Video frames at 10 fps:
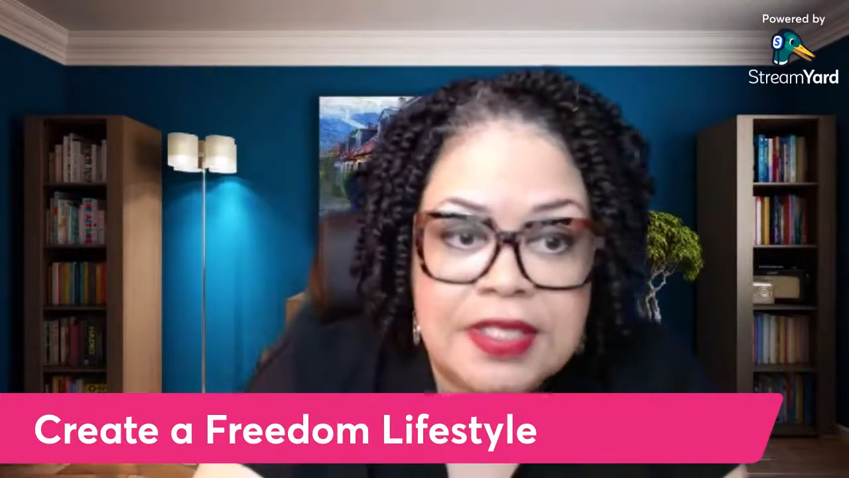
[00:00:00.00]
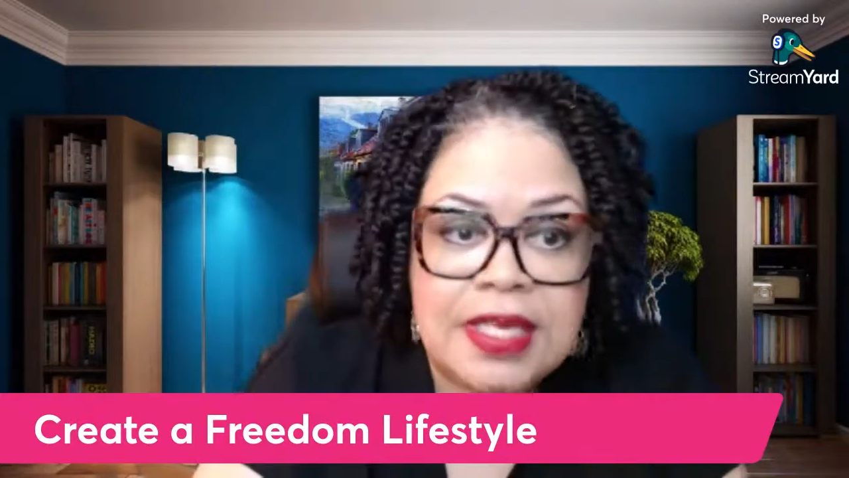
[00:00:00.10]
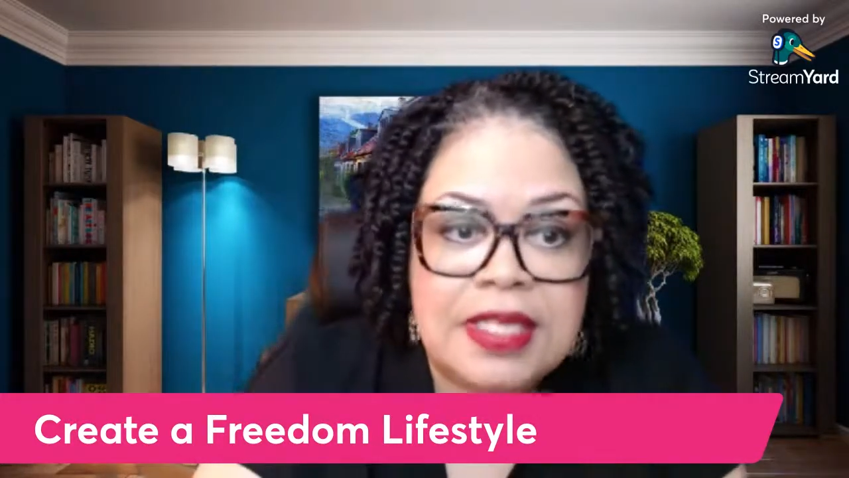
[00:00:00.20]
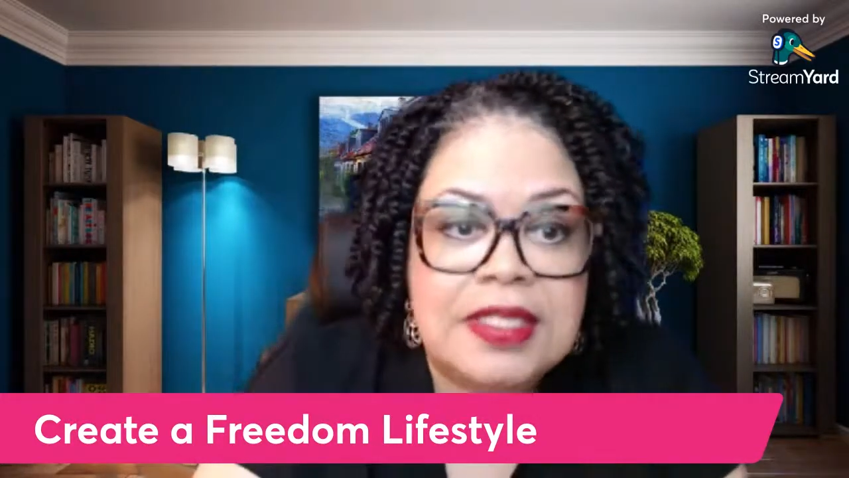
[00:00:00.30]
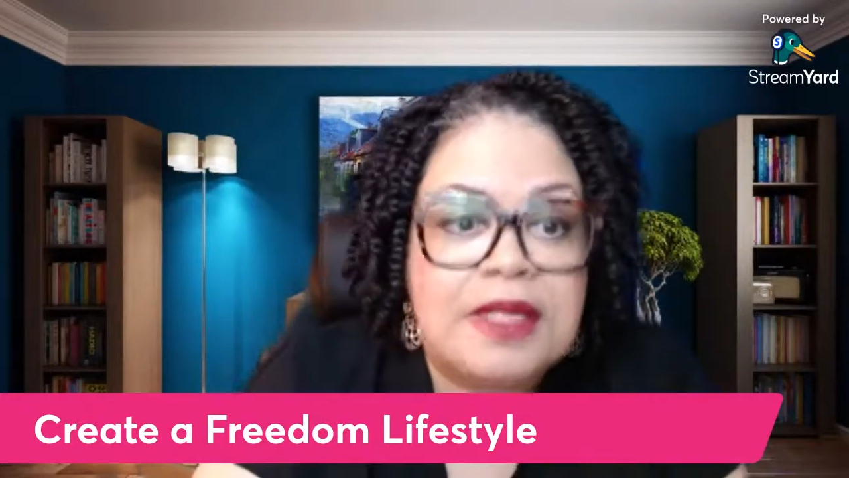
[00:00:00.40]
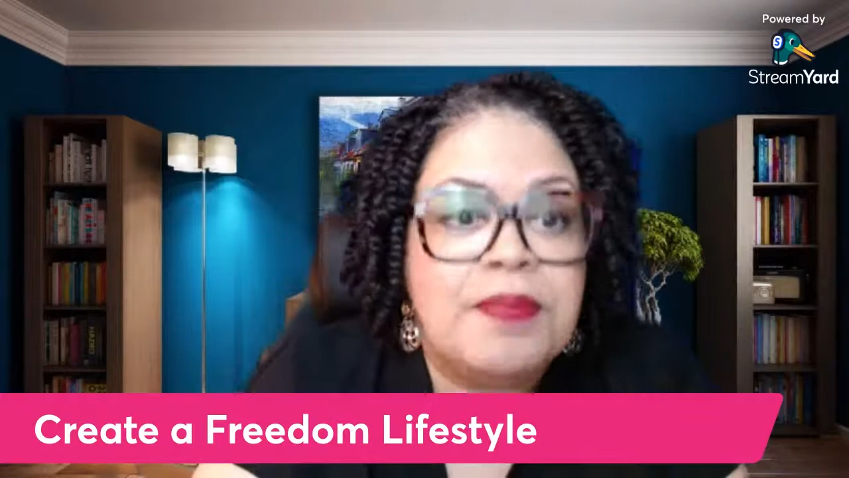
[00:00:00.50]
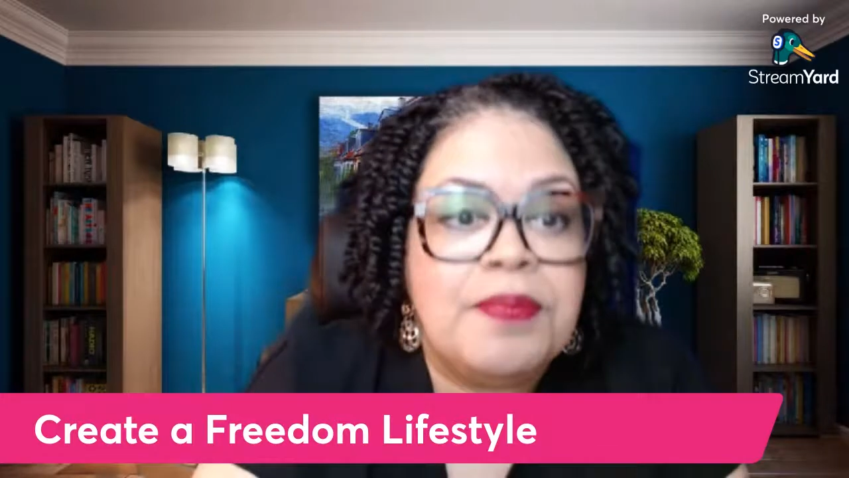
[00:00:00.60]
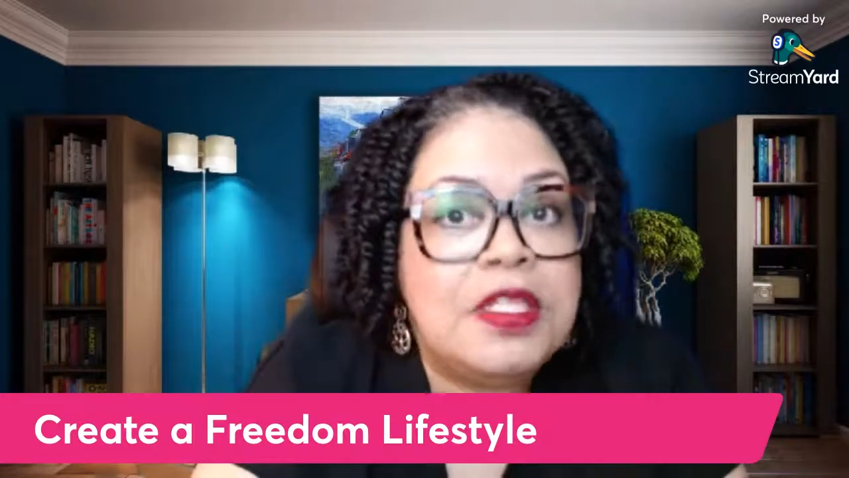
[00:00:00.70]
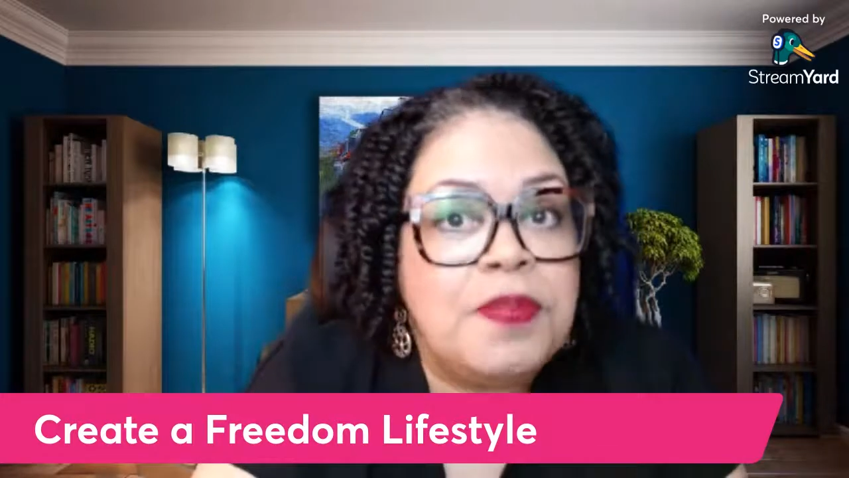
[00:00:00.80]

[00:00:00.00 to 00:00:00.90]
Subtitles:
it's